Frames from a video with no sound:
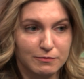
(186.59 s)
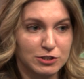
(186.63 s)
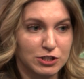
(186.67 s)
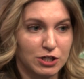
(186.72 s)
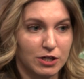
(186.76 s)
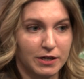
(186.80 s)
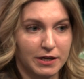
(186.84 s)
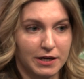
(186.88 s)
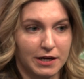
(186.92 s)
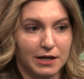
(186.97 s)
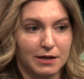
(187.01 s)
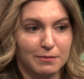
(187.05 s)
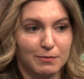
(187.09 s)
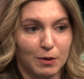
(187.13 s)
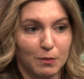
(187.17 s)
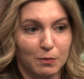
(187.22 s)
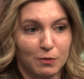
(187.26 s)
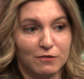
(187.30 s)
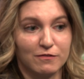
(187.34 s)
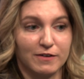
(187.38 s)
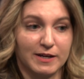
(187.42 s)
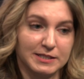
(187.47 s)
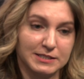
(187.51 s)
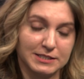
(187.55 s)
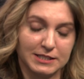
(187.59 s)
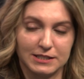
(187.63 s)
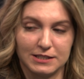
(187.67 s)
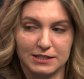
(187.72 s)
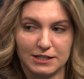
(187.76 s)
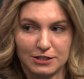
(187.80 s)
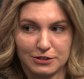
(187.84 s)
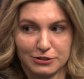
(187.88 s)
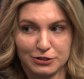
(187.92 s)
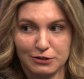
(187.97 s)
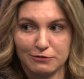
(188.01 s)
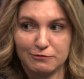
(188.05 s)
we're talking about preventing
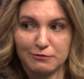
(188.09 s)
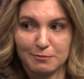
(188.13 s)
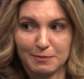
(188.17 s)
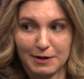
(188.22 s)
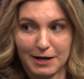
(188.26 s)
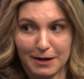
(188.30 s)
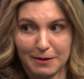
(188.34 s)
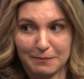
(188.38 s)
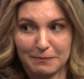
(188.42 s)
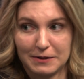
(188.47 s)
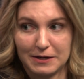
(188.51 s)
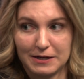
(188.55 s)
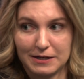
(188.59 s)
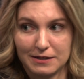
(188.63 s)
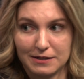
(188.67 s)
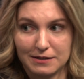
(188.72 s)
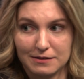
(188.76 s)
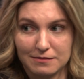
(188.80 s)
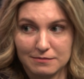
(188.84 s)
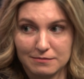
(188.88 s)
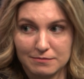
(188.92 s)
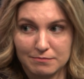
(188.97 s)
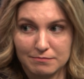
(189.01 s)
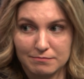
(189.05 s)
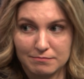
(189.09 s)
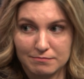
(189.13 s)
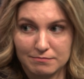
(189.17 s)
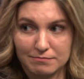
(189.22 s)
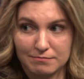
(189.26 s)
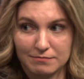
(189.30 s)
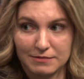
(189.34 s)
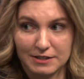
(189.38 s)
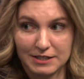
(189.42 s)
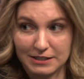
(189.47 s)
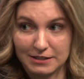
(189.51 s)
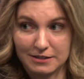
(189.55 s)
the issue from happening
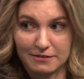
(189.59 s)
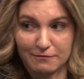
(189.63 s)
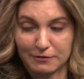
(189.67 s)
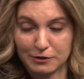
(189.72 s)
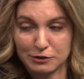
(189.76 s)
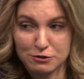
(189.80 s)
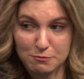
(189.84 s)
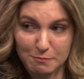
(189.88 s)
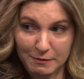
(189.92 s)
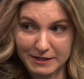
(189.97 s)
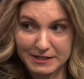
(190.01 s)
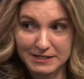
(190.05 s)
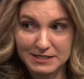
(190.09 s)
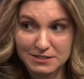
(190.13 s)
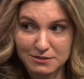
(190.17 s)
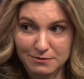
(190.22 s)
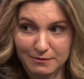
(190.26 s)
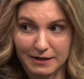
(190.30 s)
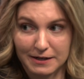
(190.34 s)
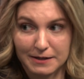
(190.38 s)
in the first place, right?